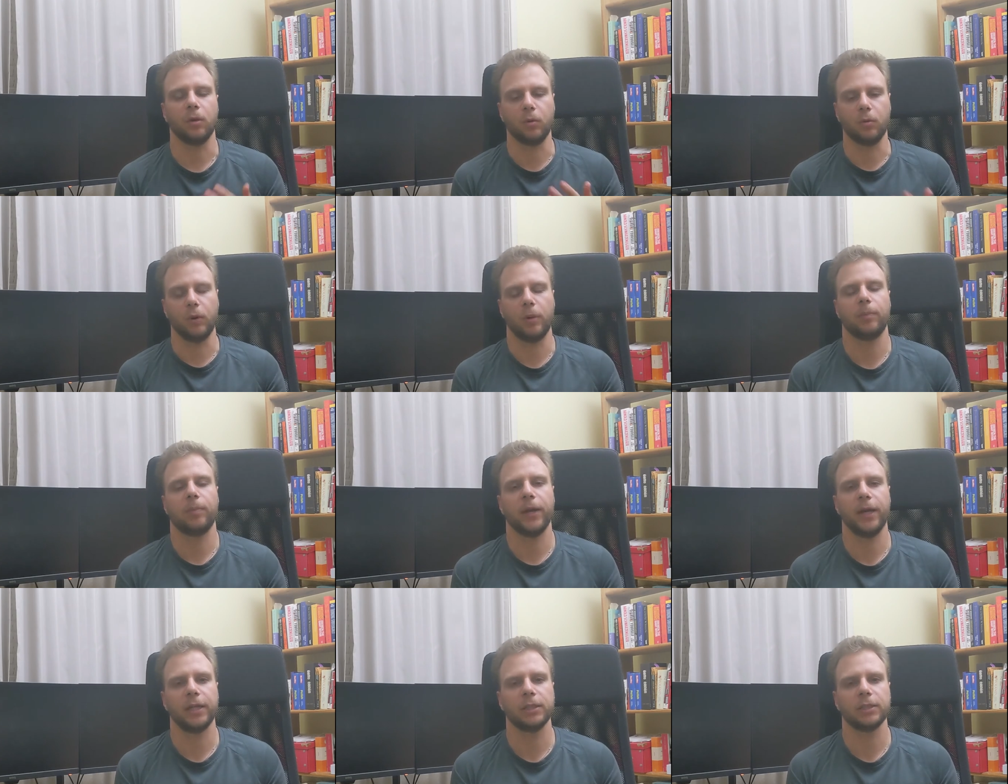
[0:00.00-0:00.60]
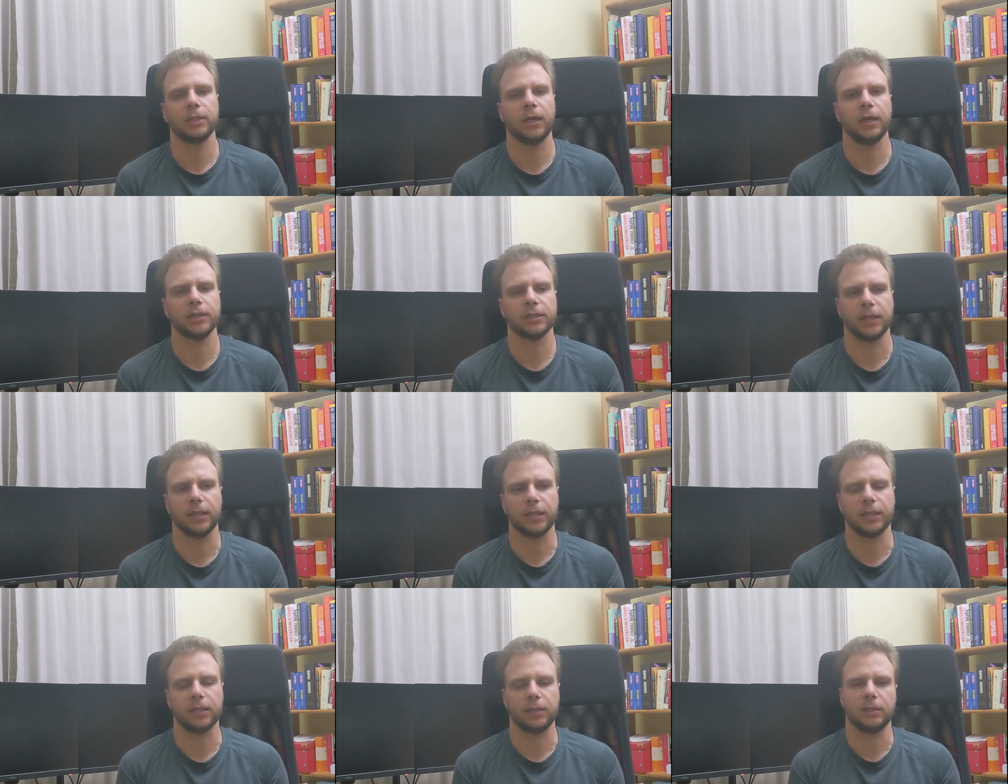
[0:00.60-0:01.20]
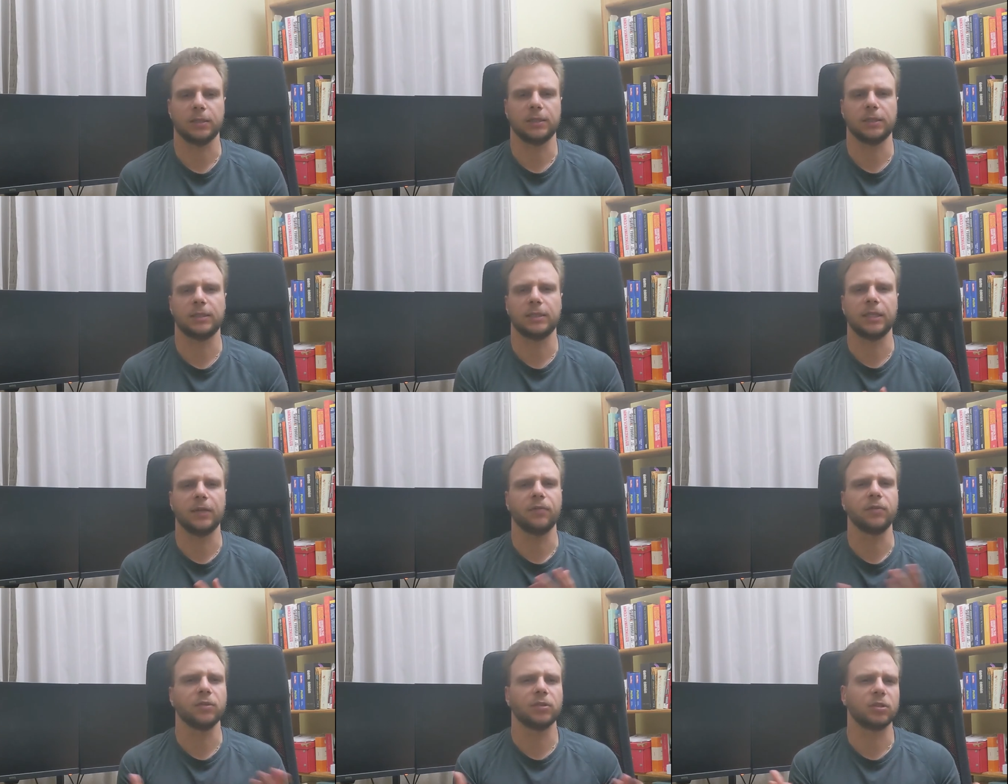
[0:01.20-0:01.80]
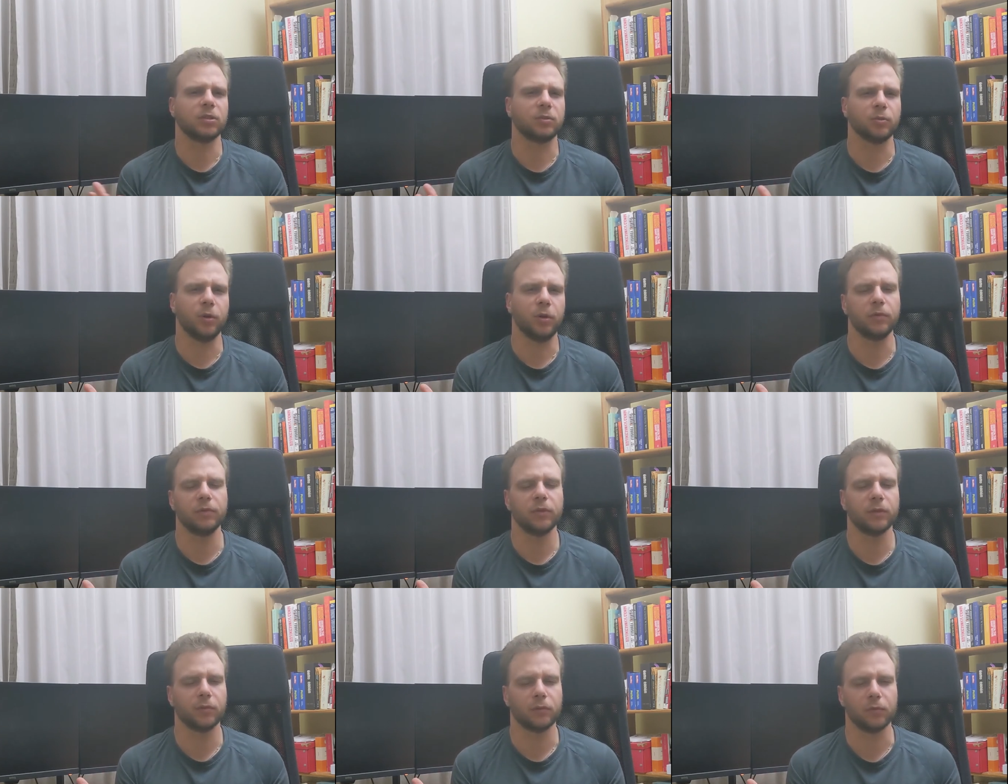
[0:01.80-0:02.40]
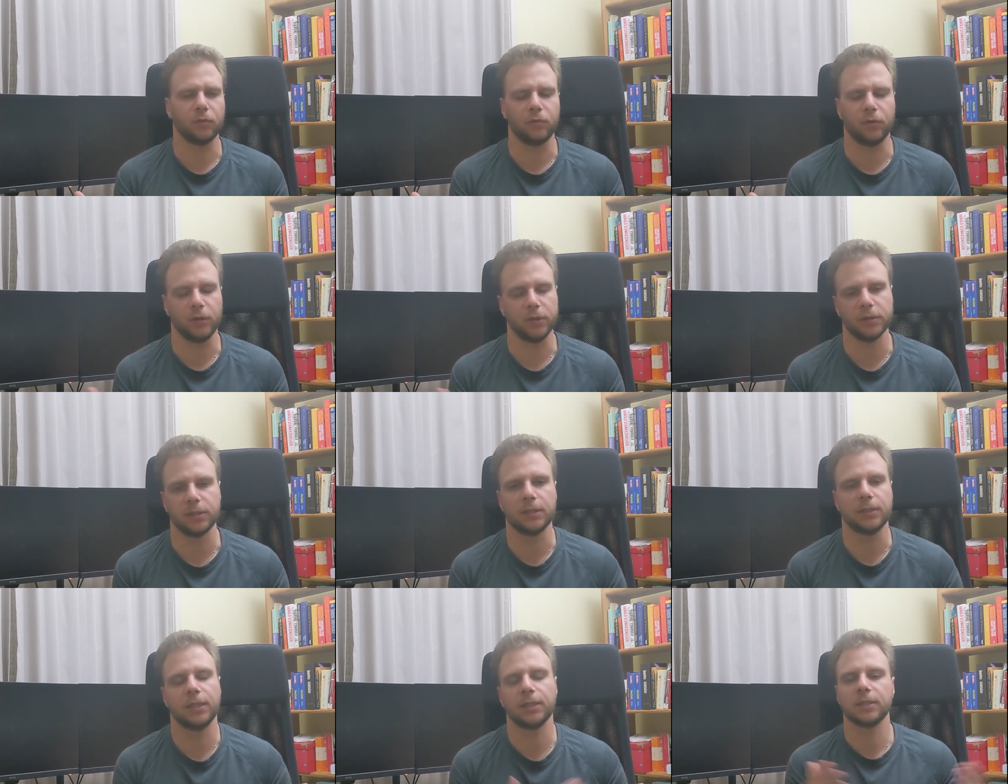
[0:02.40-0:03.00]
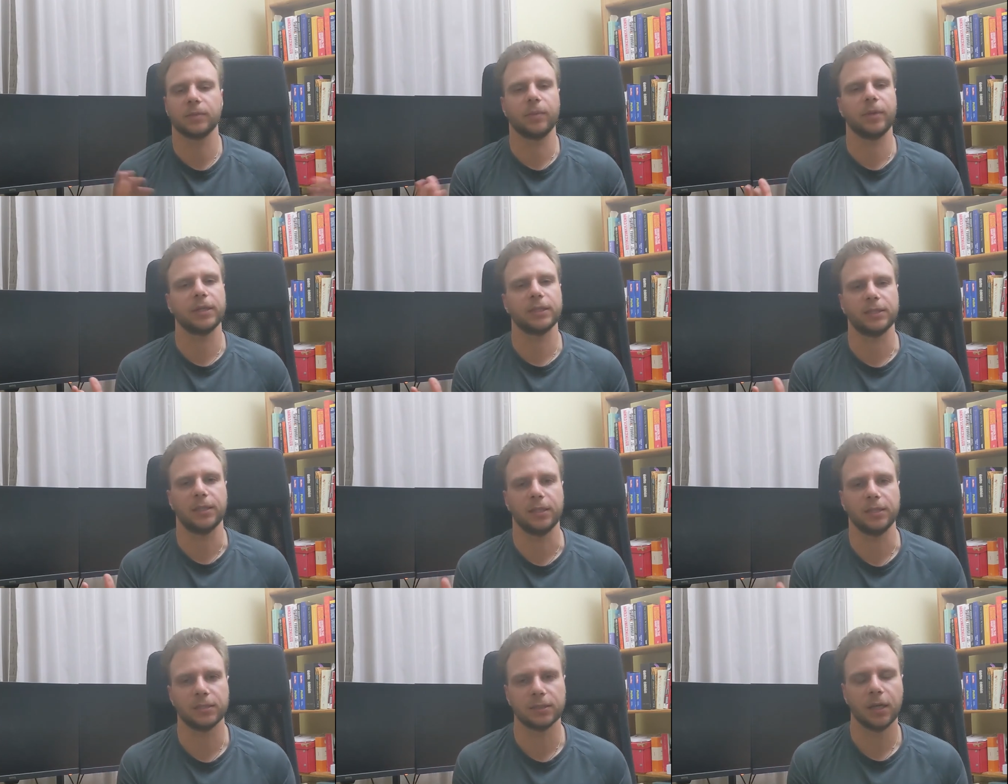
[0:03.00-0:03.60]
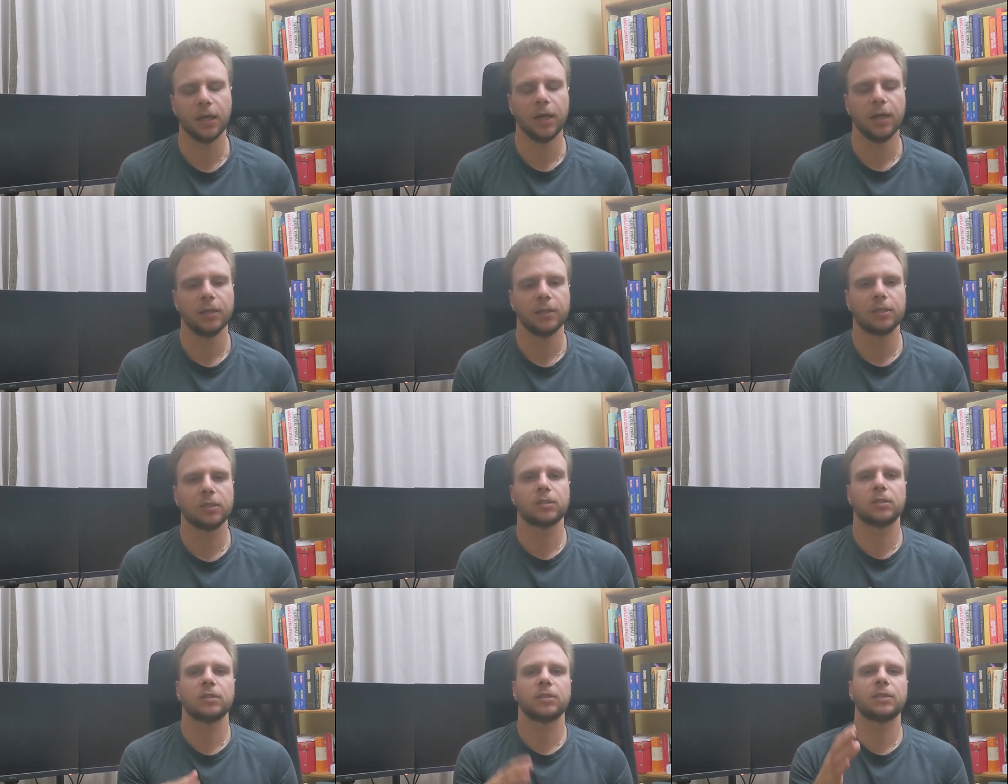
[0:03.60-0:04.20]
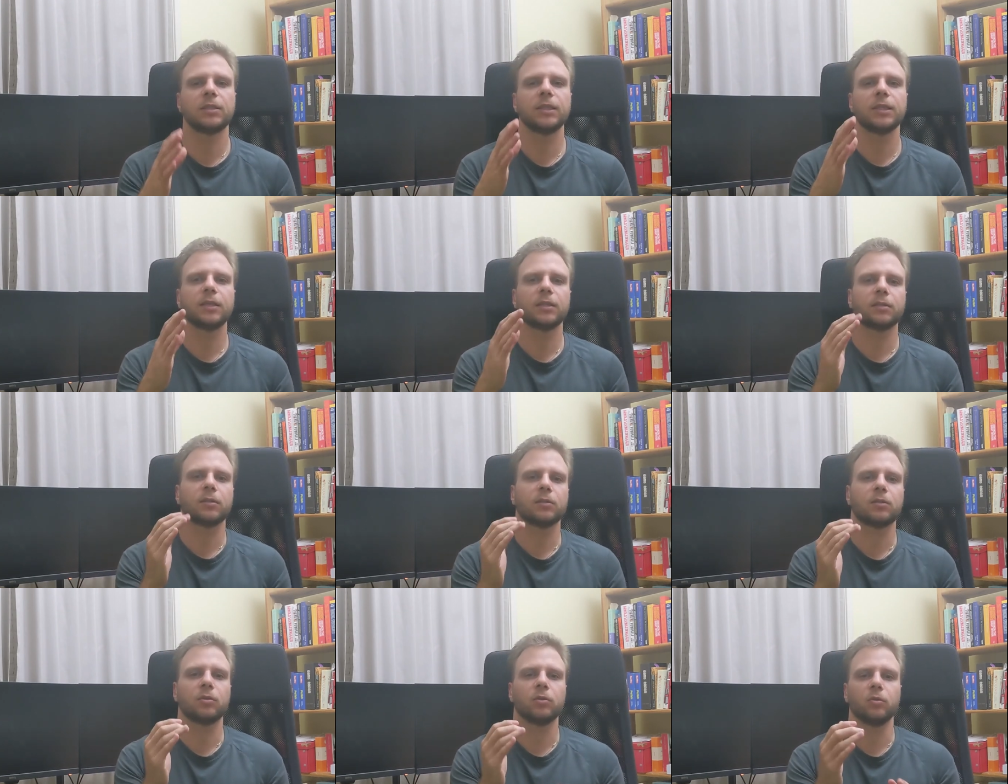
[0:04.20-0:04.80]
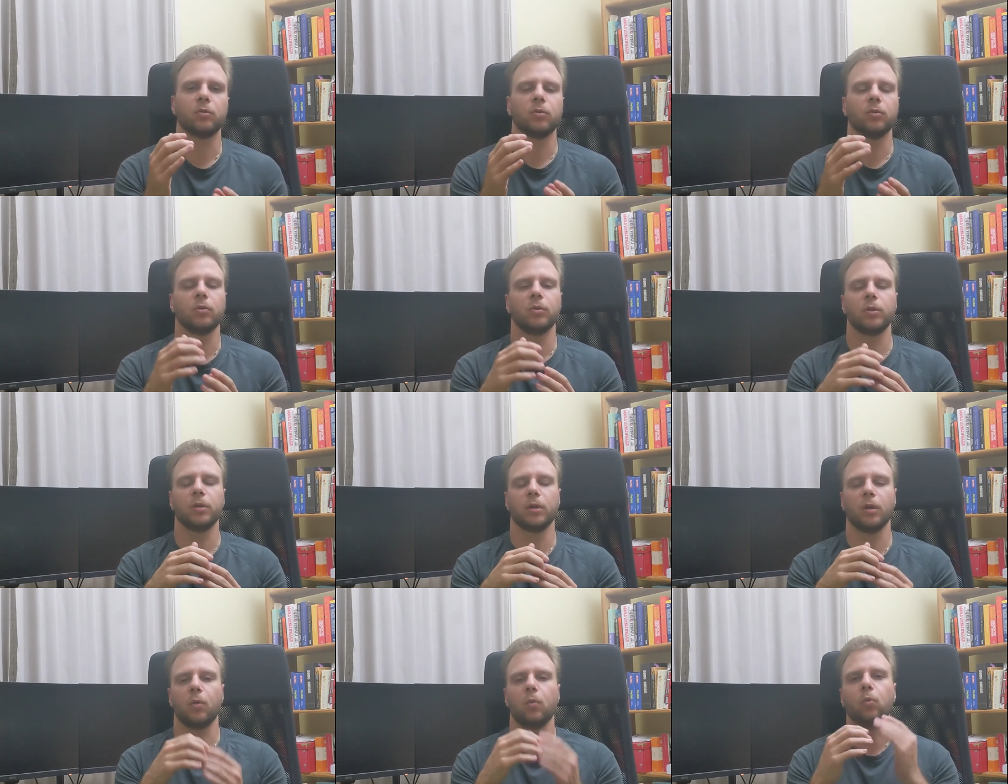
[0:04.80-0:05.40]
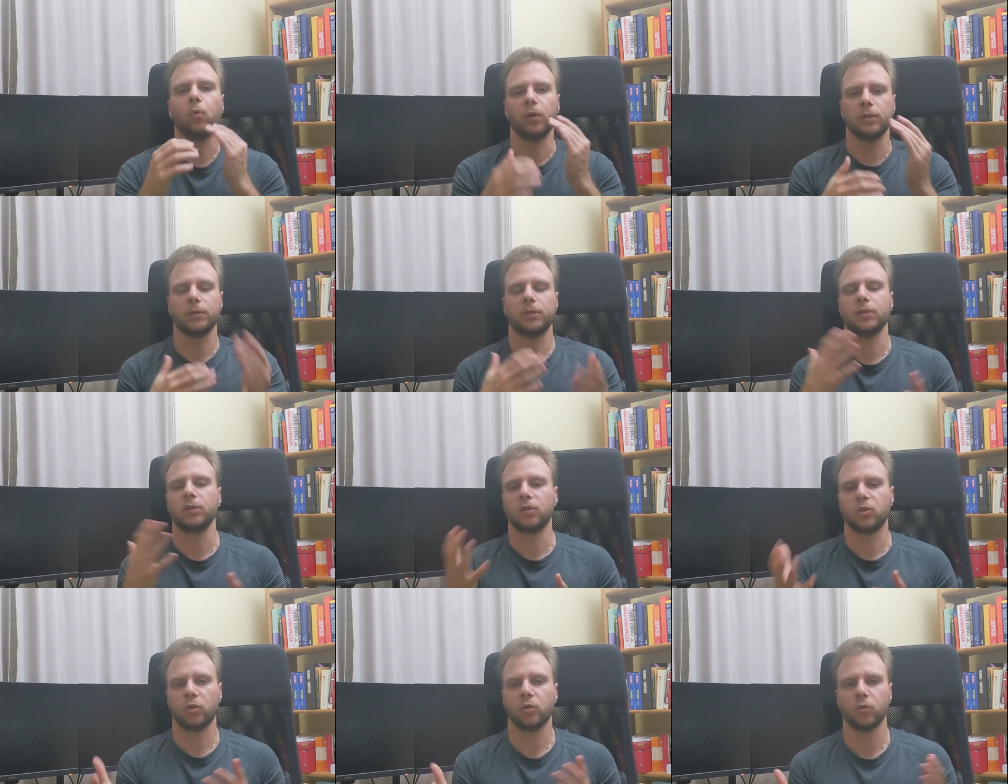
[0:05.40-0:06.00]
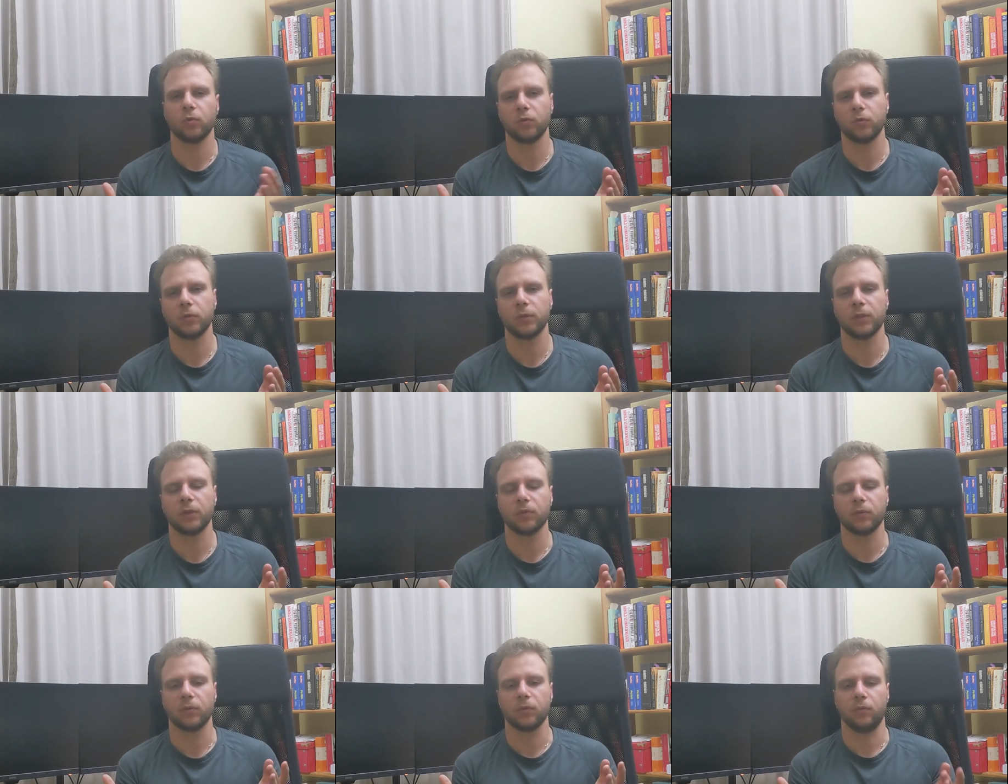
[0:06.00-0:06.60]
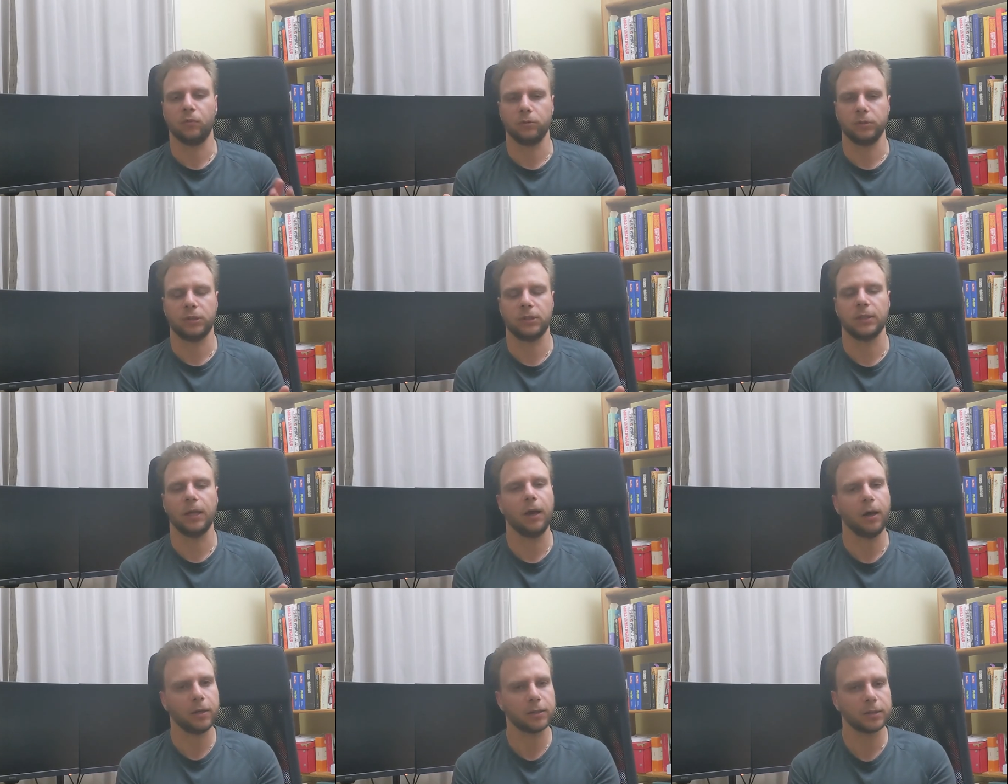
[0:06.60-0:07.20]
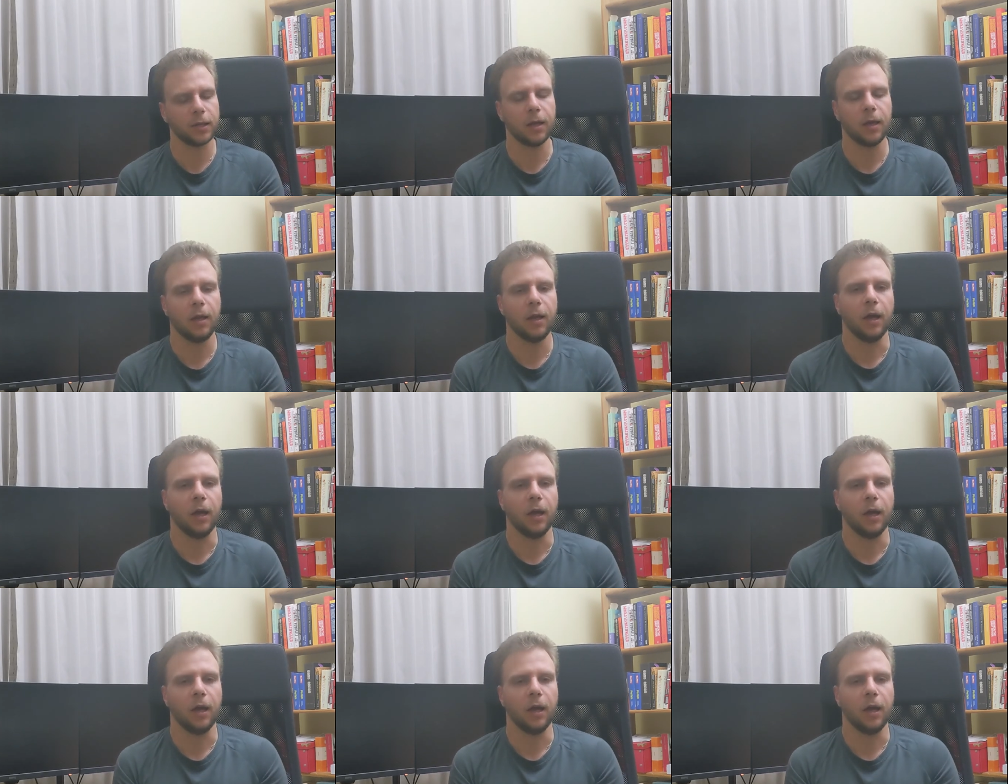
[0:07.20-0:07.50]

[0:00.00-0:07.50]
or web page that has like seven to twelve different fonts. It doesn't make sense. Just stick it to you know one to two different font styles.